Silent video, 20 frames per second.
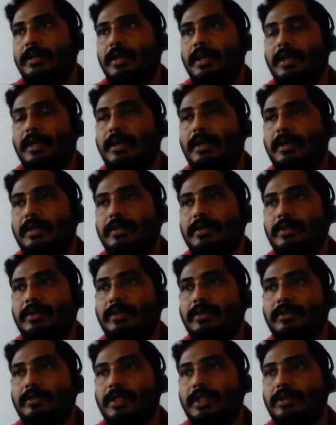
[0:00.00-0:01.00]
and also
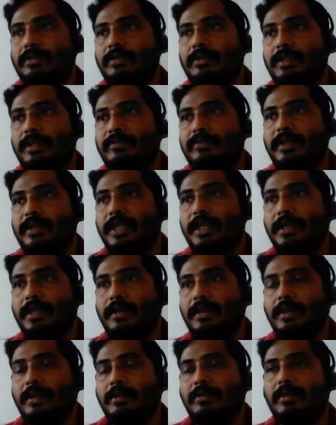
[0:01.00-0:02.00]
you need to
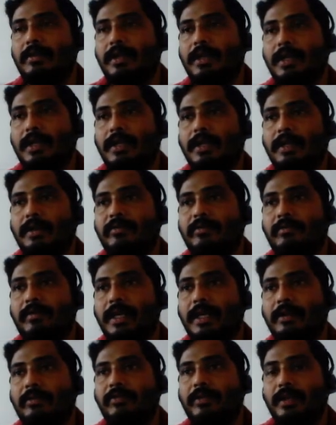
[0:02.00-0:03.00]
define what kind of
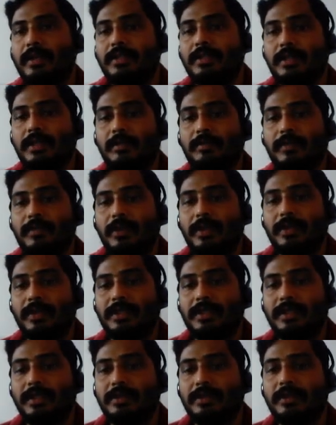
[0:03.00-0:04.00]
manufacturing
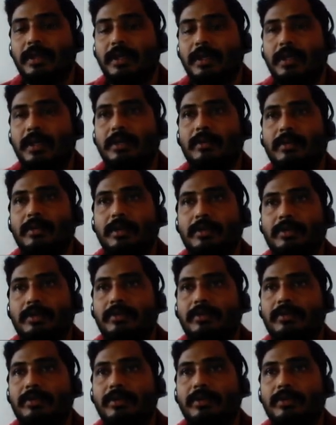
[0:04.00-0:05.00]
process you have
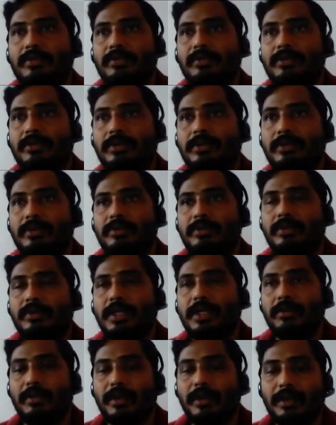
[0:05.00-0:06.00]
to use to
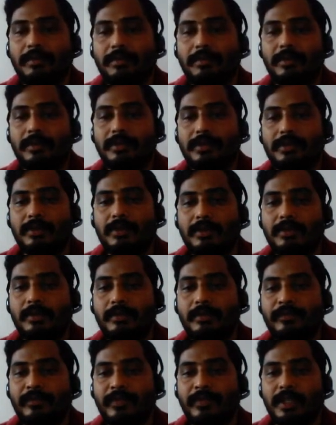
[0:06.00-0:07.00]
develop.
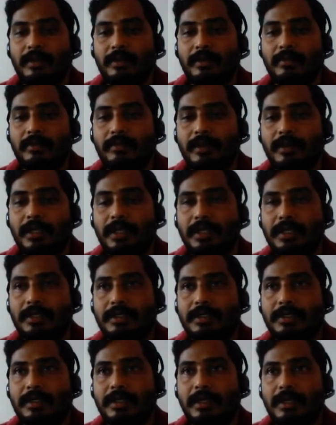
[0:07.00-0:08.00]
So one
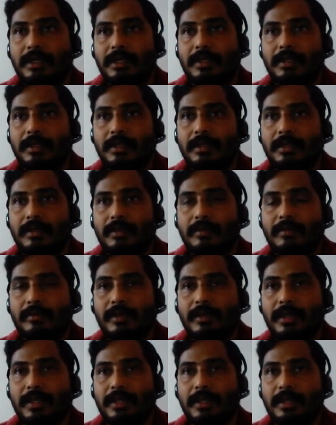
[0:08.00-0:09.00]
is the
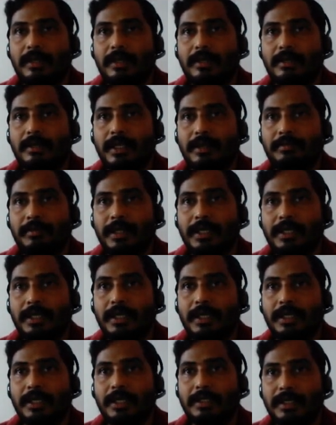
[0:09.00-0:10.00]
whether that
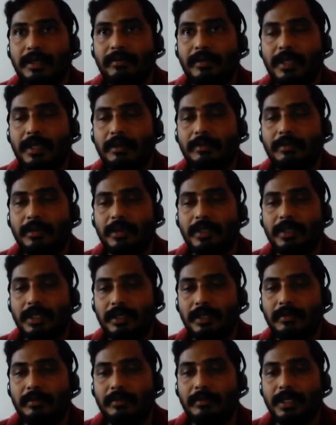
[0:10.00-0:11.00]
material
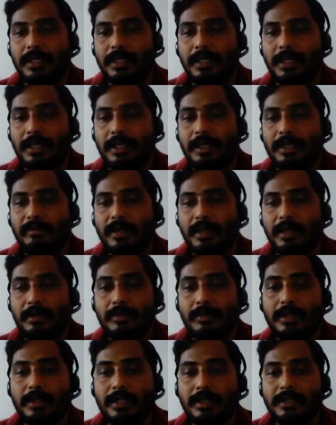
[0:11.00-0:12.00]

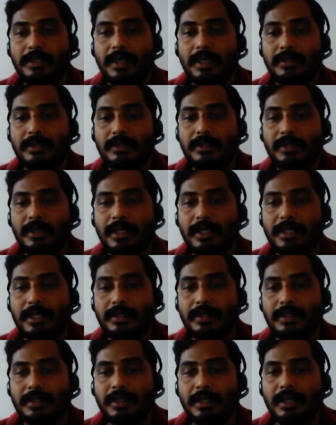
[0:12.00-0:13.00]
availability is also a
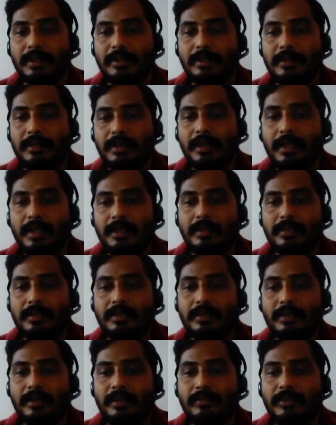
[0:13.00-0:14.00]
constraint.
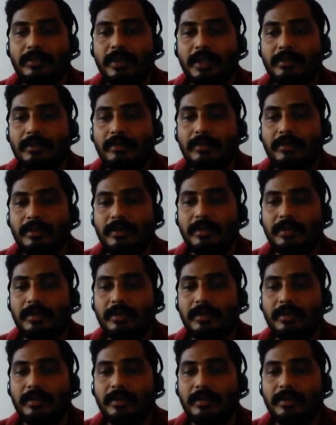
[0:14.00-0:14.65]
So if you have